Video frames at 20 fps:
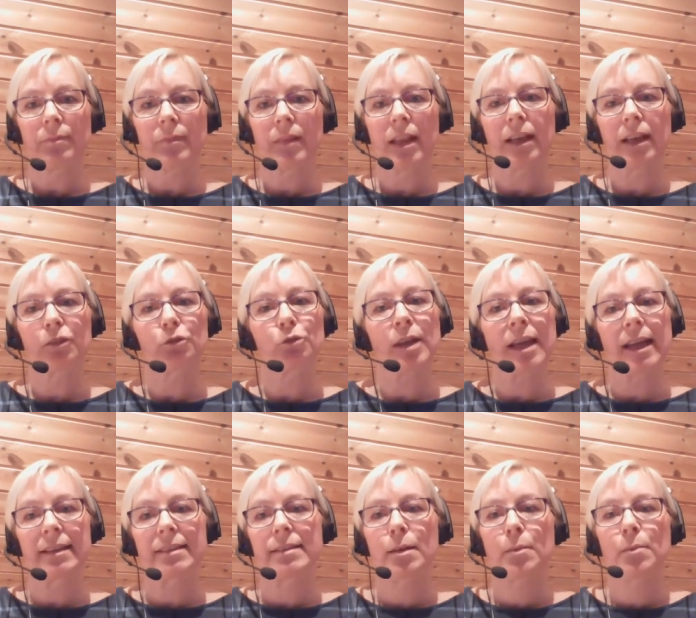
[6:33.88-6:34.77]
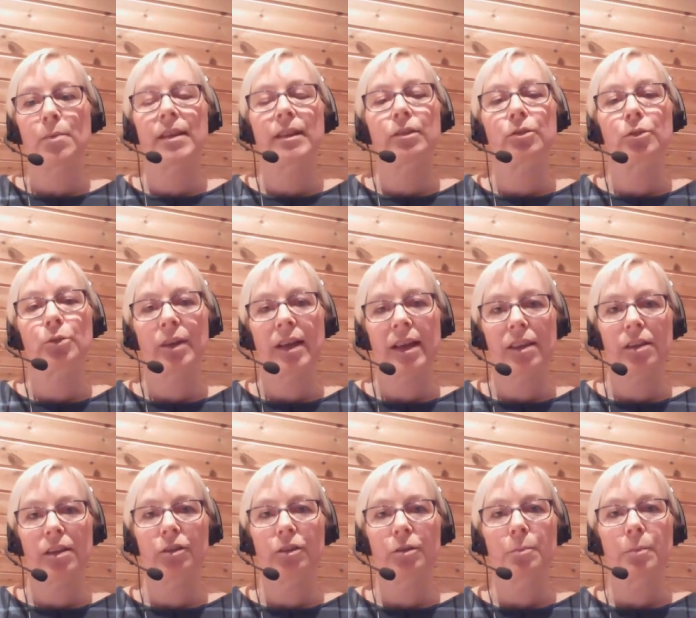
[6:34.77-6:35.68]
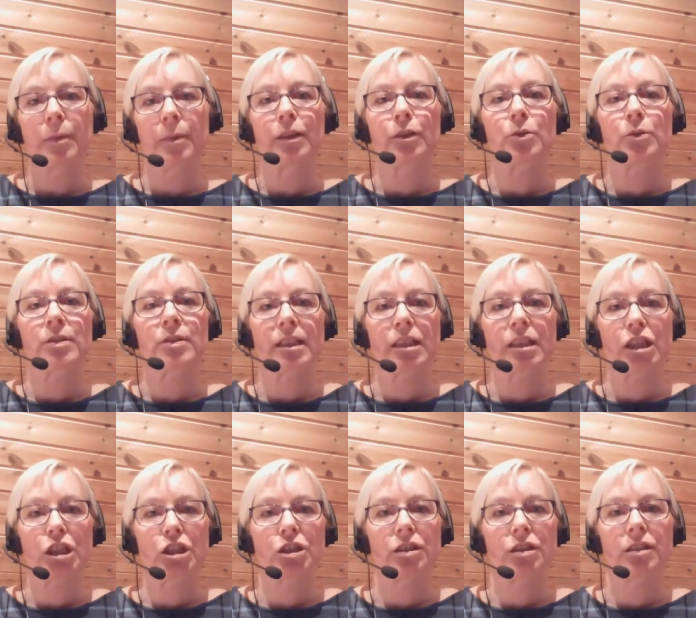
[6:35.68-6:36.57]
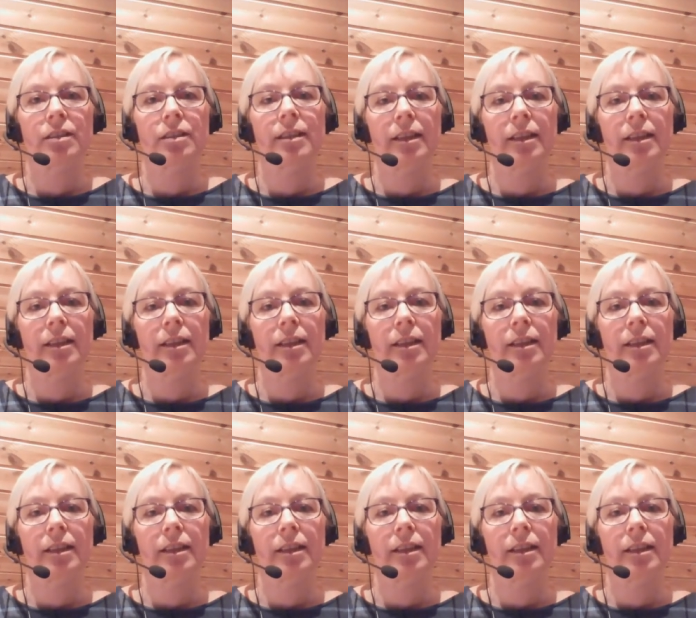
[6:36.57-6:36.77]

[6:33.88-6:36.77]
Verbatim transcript: create something together by using digital